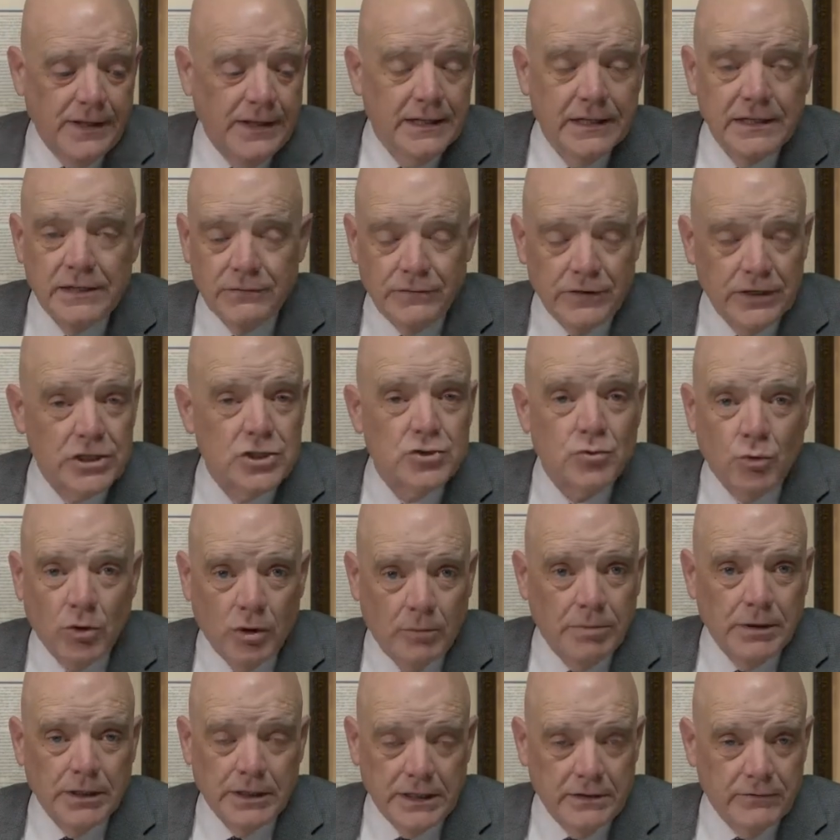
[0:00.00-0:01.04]
individual
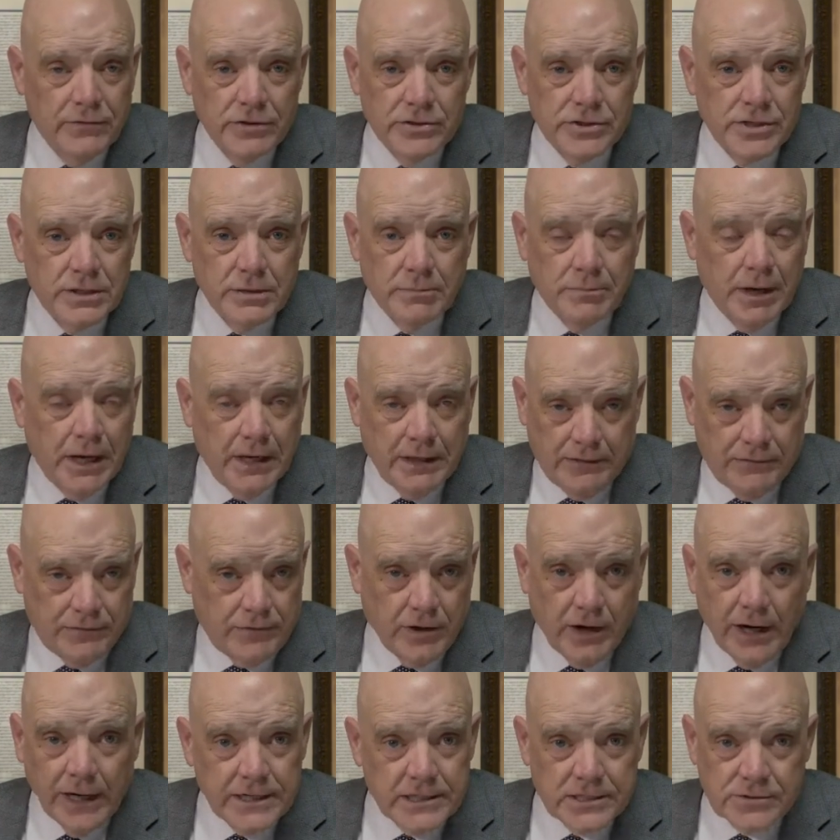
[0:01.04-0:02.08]
believers of the body of
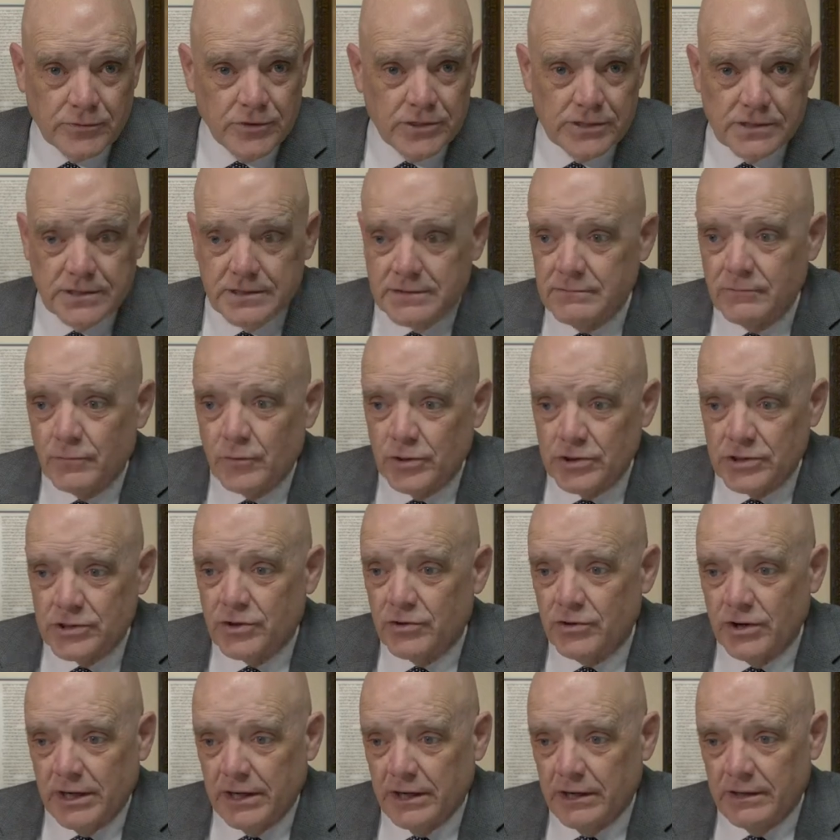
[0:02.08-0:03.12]
Christ was was
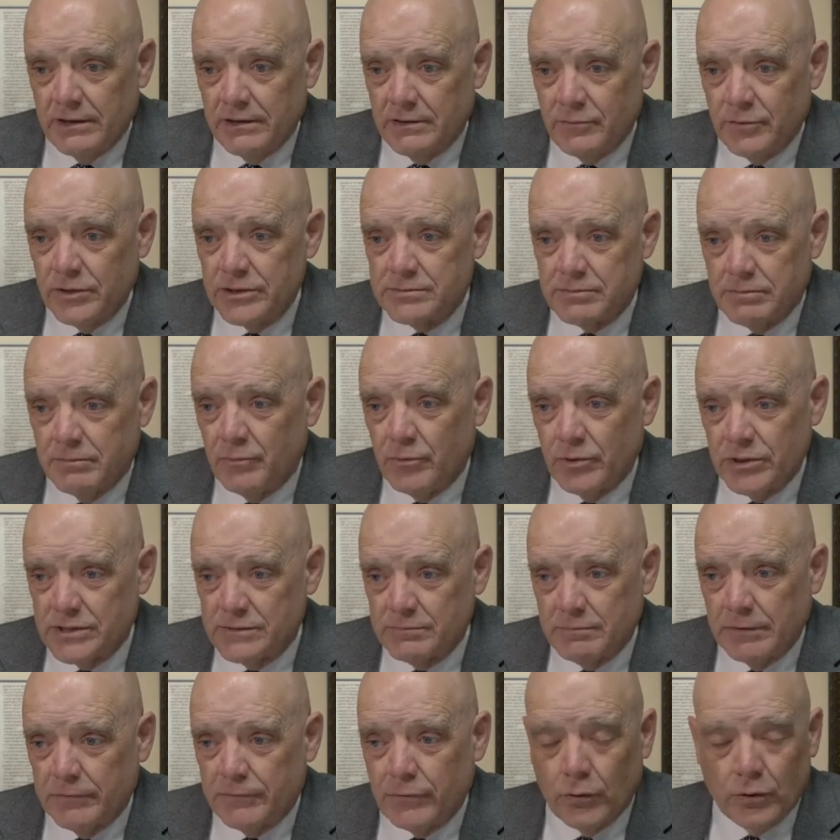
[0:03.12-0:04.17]
created was was
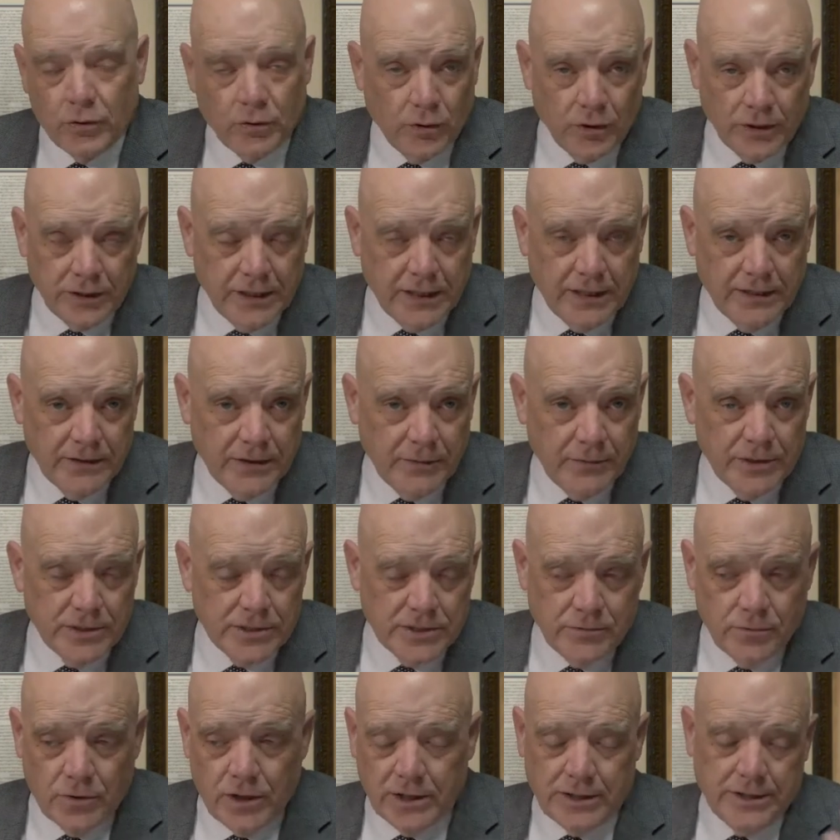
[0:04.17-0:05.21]
before ordained that we
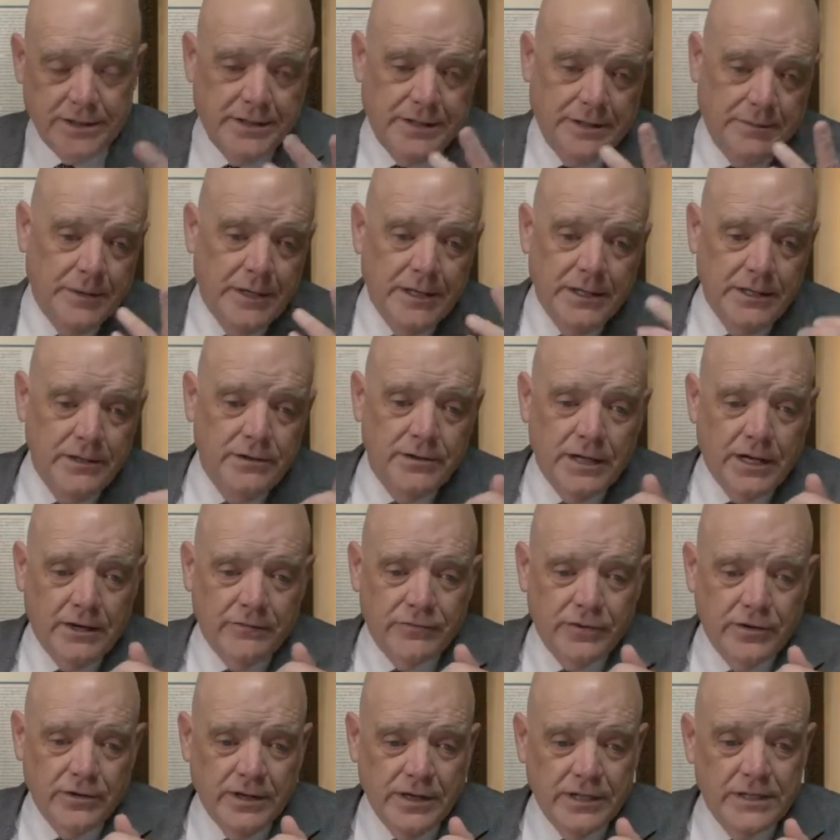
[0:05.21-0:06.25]
should walk in them. You'd have
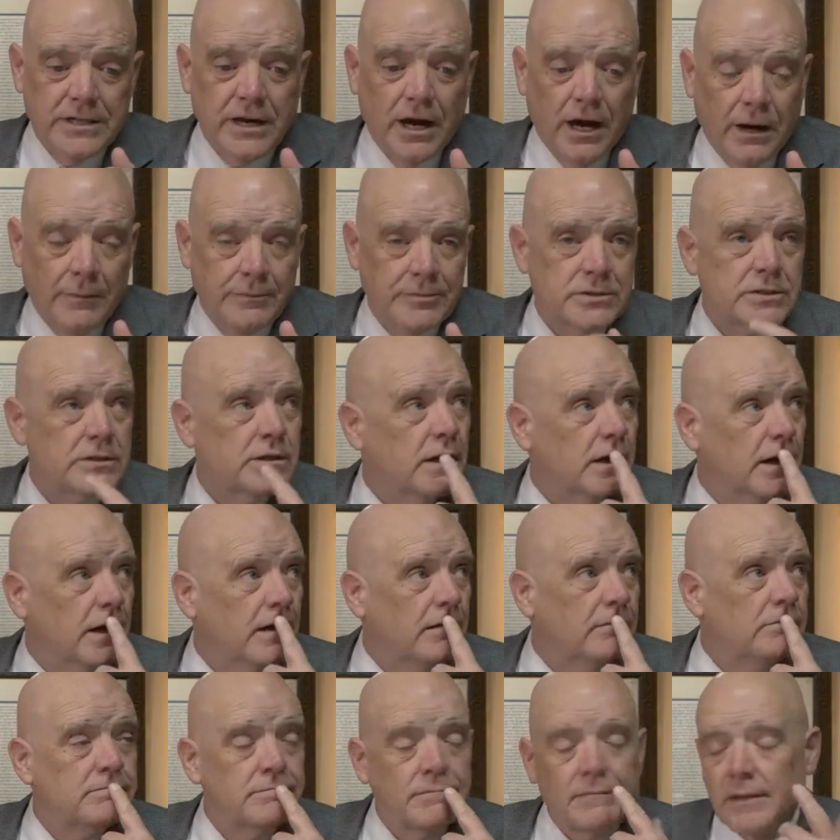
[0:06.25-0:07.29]
to adopt
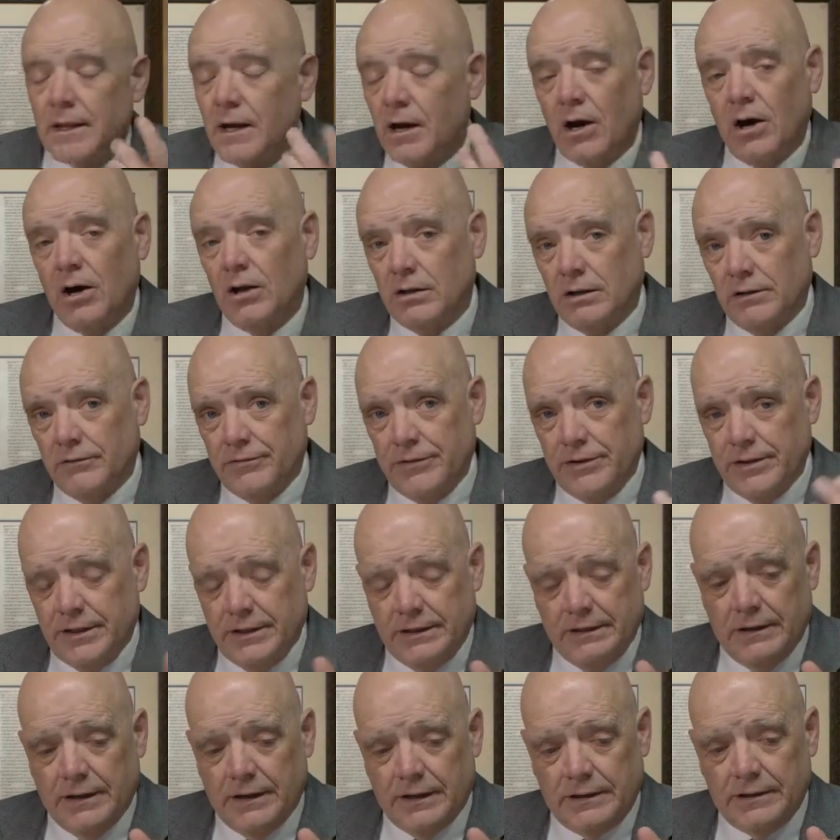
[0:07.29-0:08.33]
uh, all of
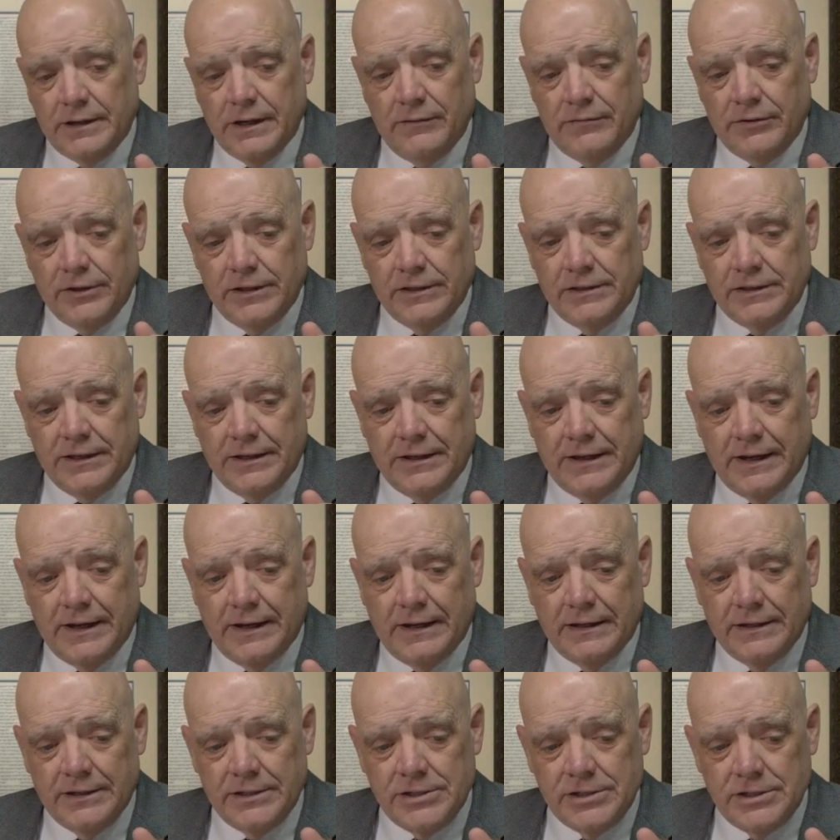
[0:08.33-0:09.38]
the uh, covenant
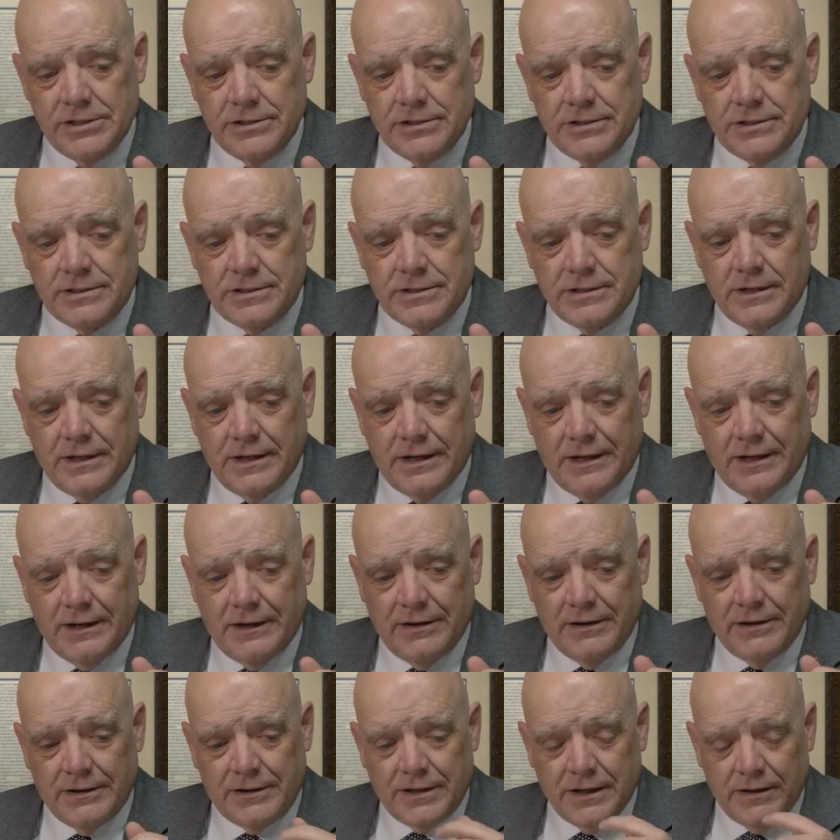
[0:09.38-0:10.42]
analogies,
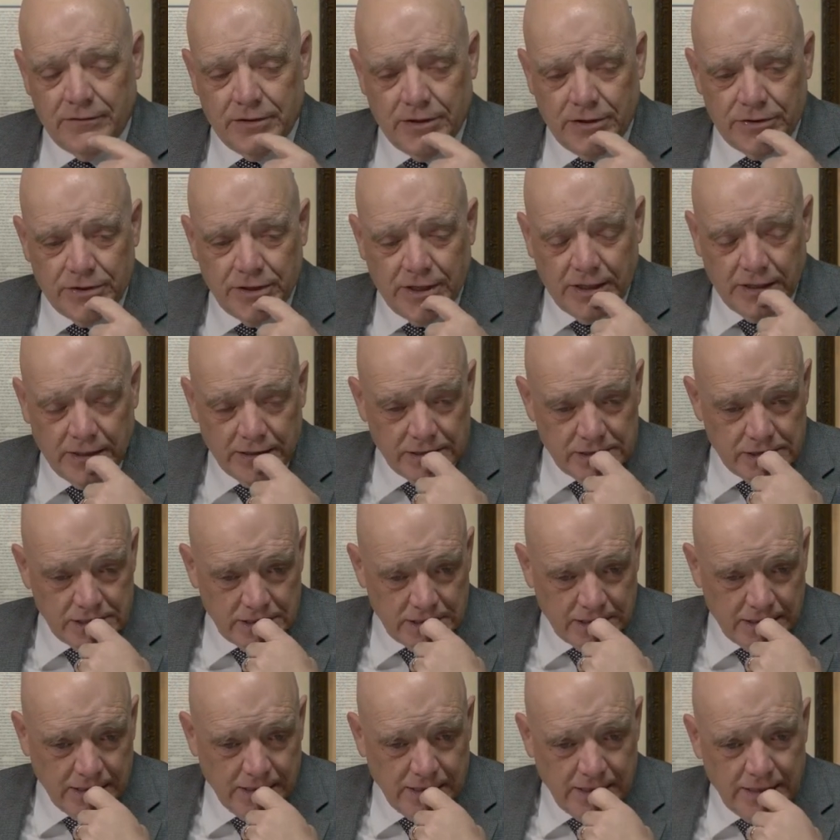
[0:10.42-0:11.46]
uh, covenant
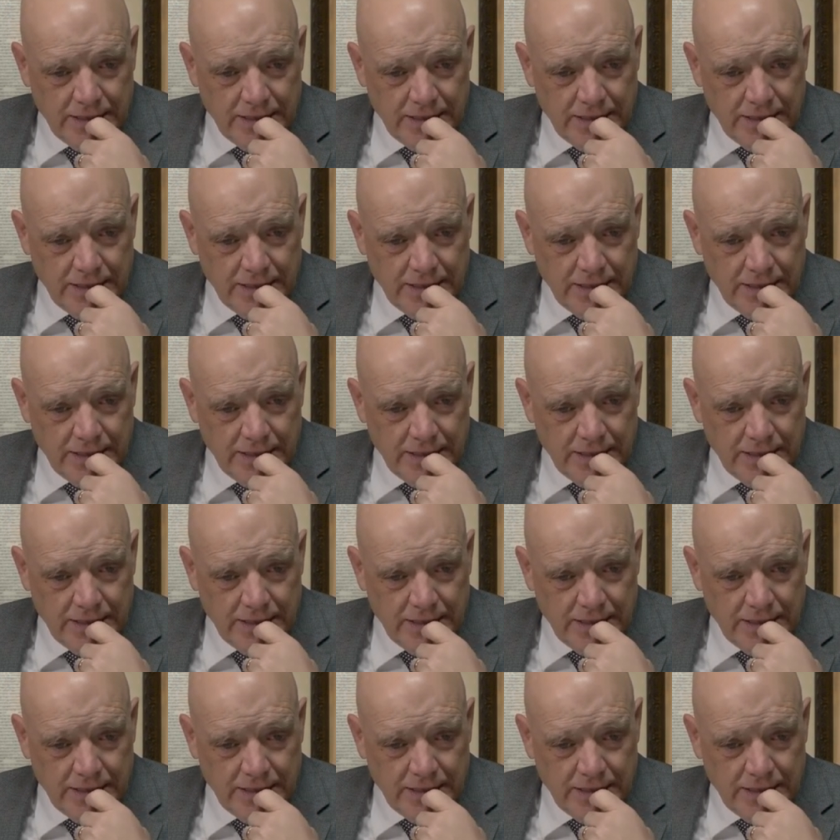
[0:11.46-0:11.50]
theology